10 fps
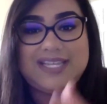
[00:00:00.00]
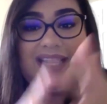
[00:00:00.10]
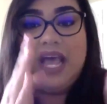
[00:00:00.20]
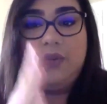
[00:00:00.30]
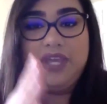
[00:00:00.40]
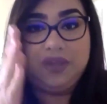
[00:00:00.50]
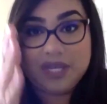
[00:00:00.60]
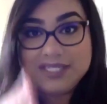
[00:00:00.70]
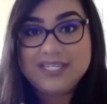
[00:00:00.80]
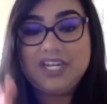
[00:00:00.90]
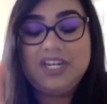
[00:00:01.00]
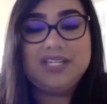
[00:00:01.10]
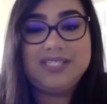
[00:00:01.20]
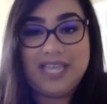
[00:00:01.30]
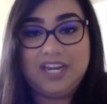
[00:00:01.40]
And that way you continue to
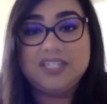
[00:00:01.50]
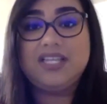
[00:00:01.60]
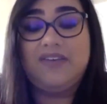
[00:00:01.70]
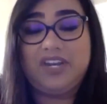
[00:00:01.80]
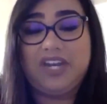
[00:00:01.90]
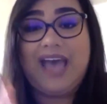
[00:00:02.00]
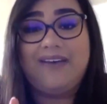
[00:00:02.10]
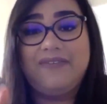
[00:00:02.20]
set yourself and have